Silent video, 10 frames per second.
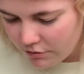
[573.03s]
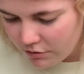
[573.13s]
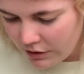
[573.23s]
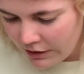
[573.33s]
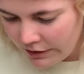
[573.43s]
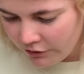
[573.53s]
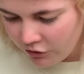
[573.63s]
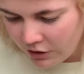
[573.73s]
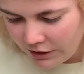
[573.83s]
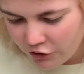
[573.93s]
And
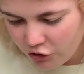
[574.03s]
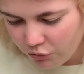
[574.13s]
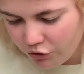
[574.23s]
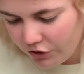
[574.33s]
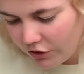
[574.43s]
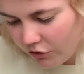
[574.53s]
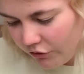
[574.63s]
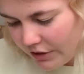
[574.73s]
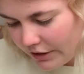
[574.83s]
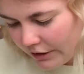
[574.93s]
I showed Reese
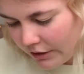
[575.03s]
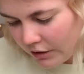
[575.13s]
already.